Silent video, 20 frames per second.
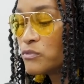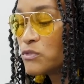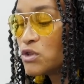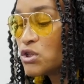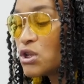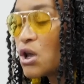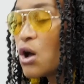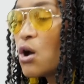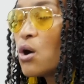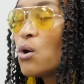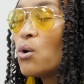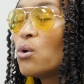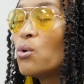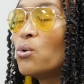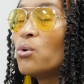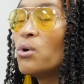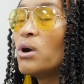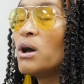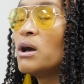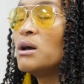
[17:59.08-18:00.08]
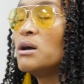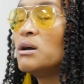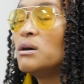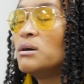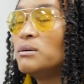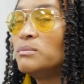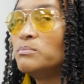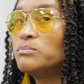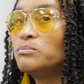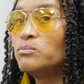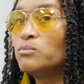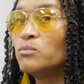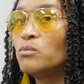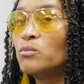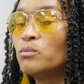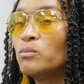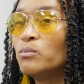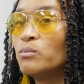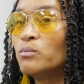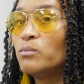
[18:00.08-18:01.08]
So
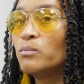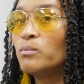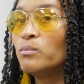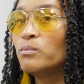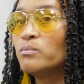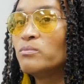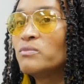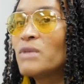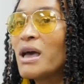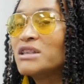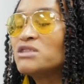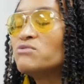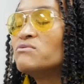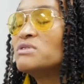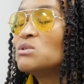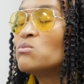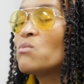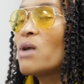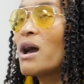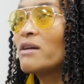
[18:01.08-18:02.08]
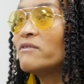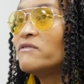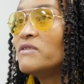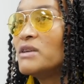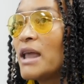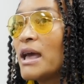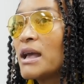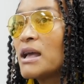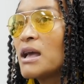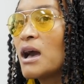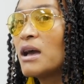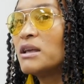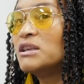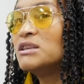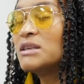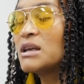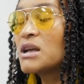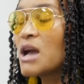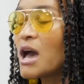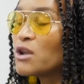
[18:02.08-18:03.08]
that's the reason why I feel like God, he
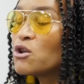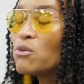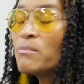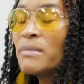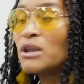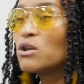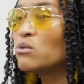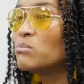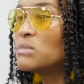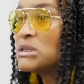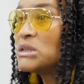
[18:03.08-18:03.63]
said, God don't make no